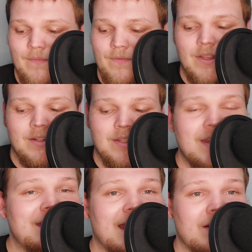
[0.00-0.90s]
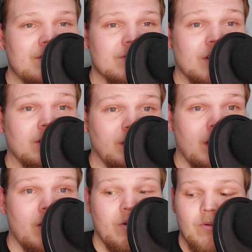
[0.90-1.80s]
Their details are
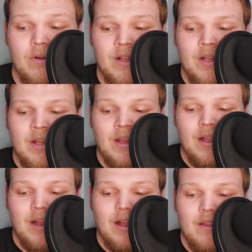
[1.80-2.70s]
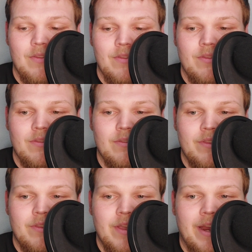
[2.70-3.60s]
low.
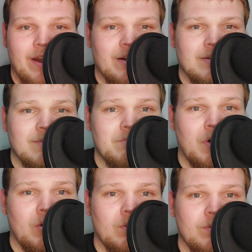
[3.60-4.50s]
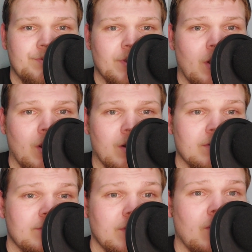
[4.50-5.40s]
Their molds
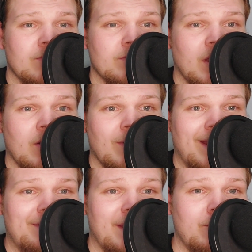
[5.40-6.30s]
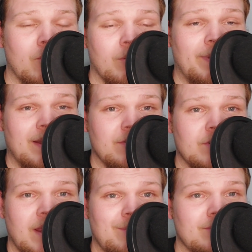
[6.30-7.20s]
are so-so, and they warp out of
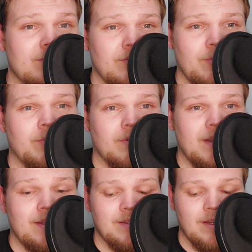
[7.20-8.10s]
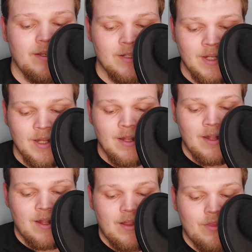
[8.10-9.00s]
shape super easy.
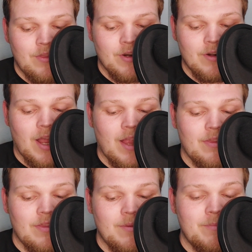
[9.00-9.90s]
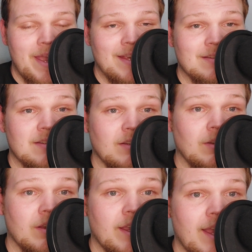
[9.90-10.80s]
They're not the best to
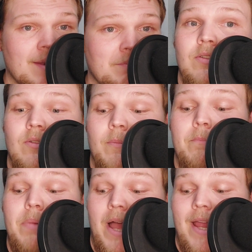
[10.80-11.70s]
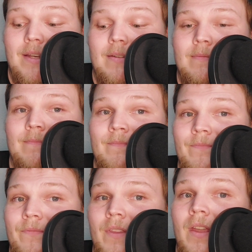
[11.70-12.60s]
look at, but
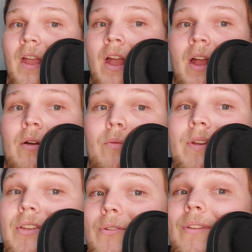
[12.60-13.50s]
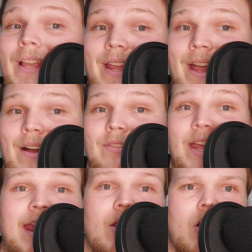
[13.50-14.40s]
when you lay out
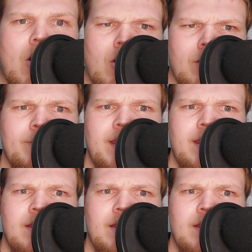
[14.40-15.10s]
an army